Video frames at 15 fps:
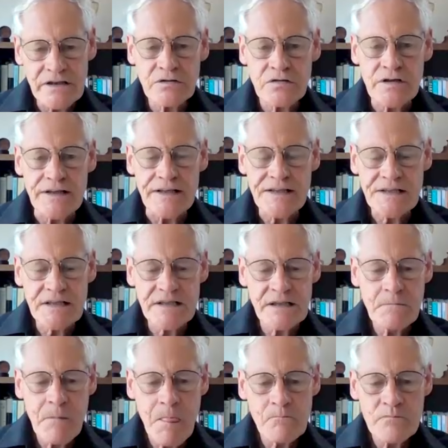decrease
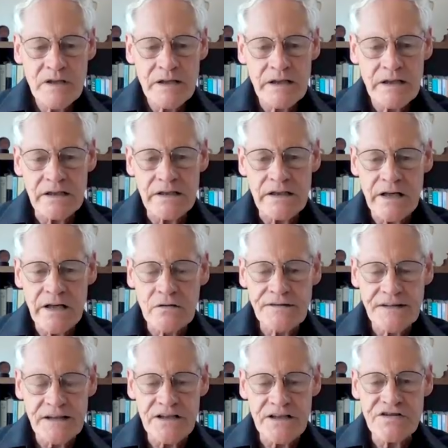in
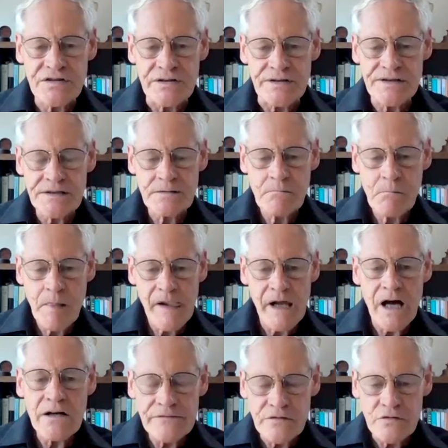health issues
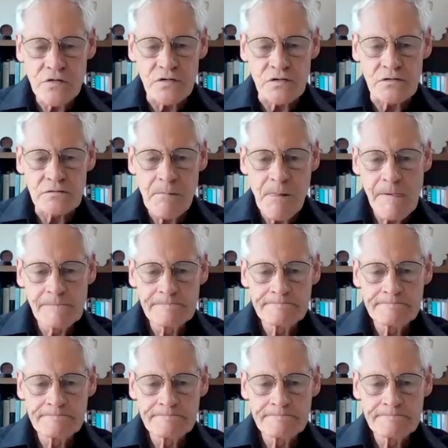overall.